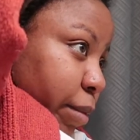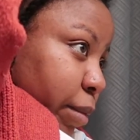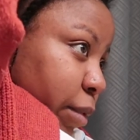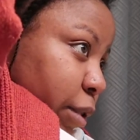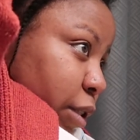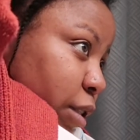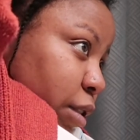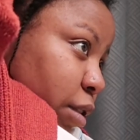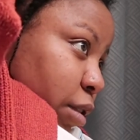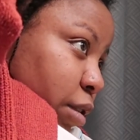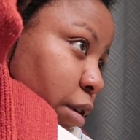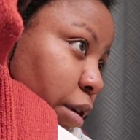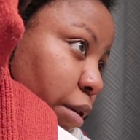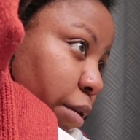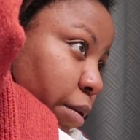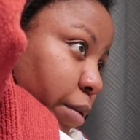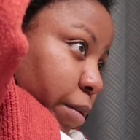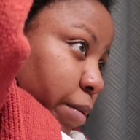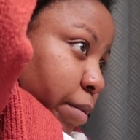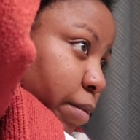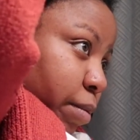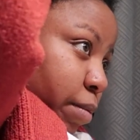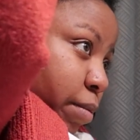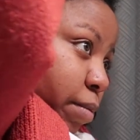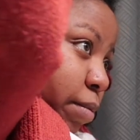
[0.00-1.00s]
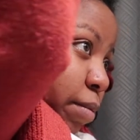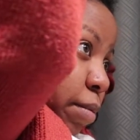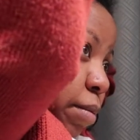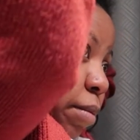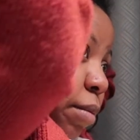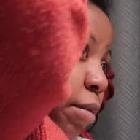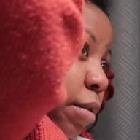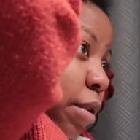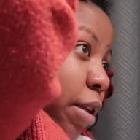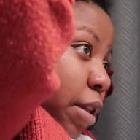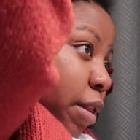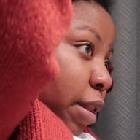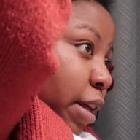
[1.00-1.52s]
just so
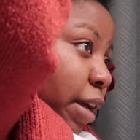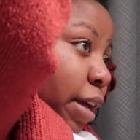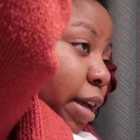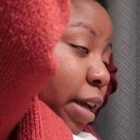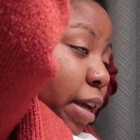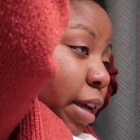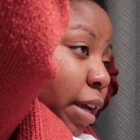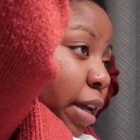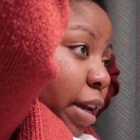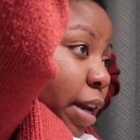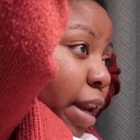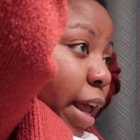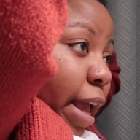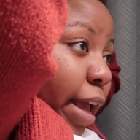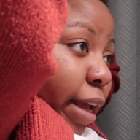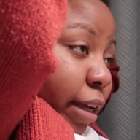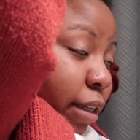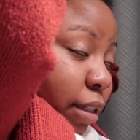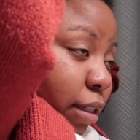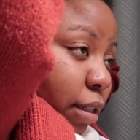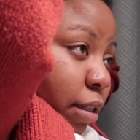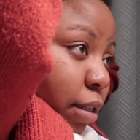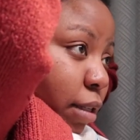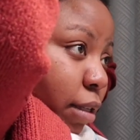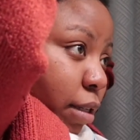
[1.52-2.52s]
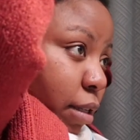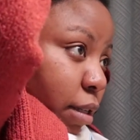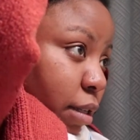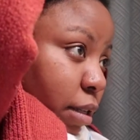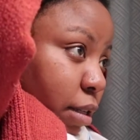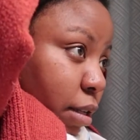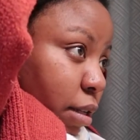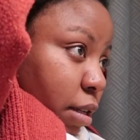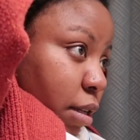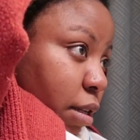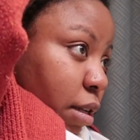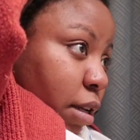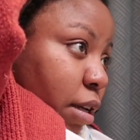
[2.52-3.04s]
that they can connect.
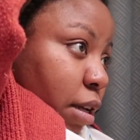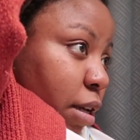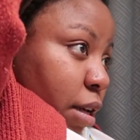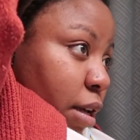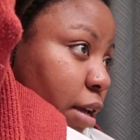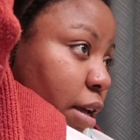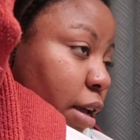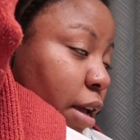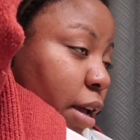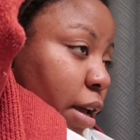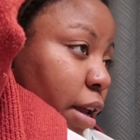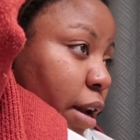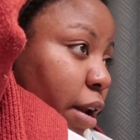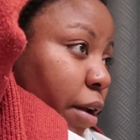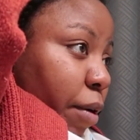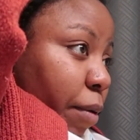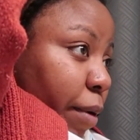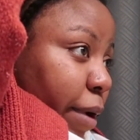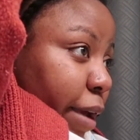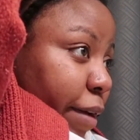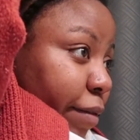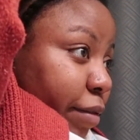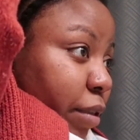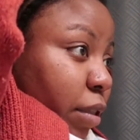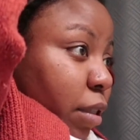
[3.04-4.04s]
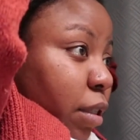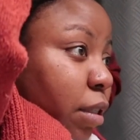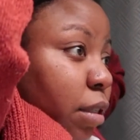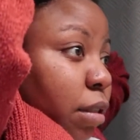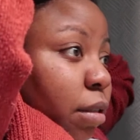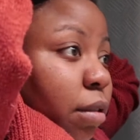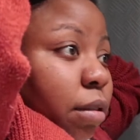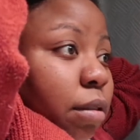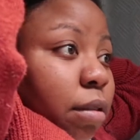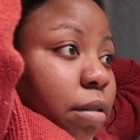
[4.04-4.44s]
I don't have to